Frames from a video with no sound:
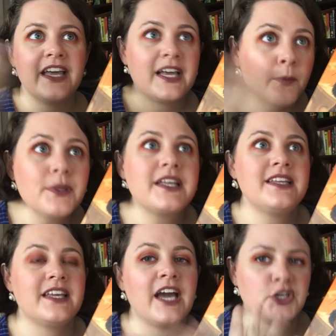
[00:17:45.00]

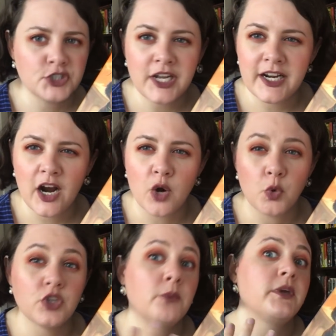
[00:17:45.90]
completely understanding our
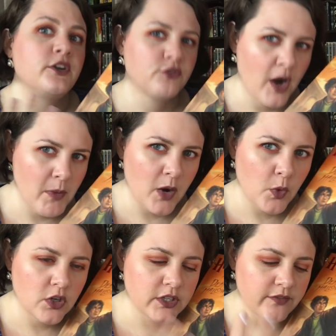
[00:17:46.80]
world and being from our
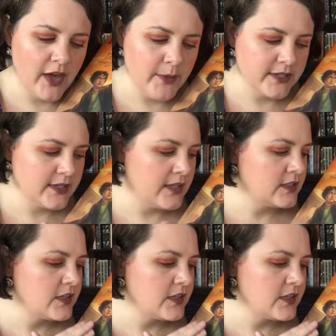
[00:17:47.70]
world, if that makes sense.